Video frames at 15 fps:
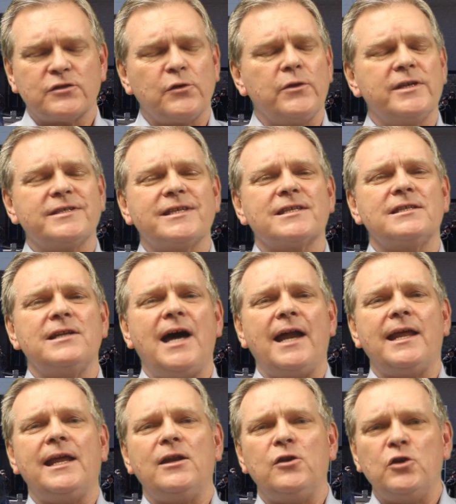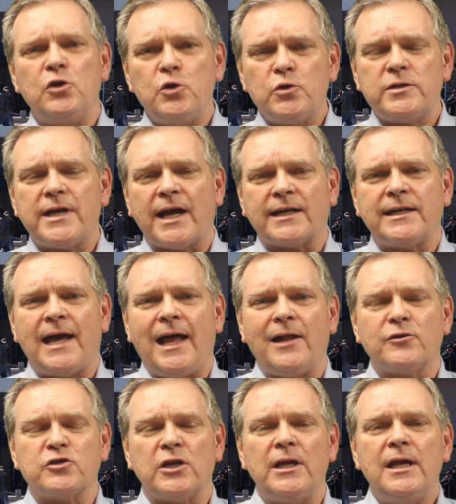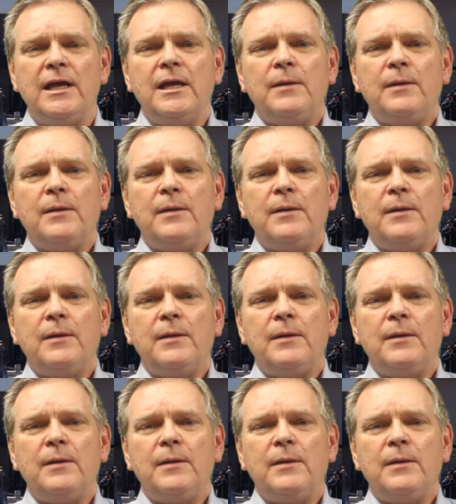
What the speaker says: So this is not a new technology,